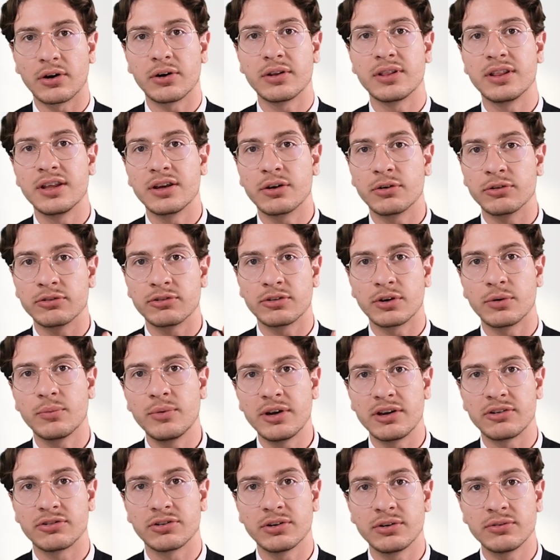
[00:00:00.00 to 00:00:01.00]
are the
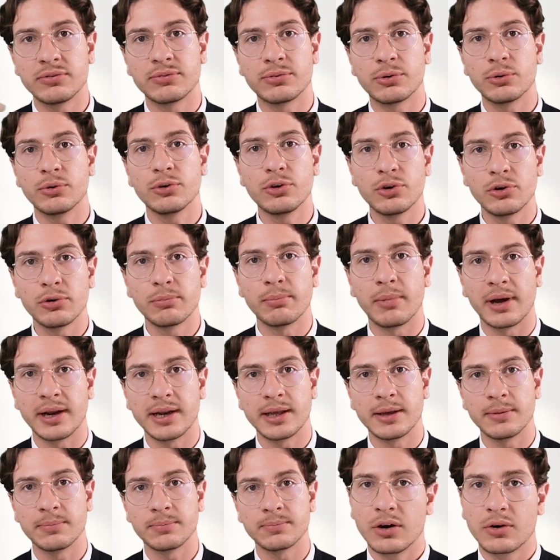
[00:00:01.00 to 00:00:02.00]
consideration for your money.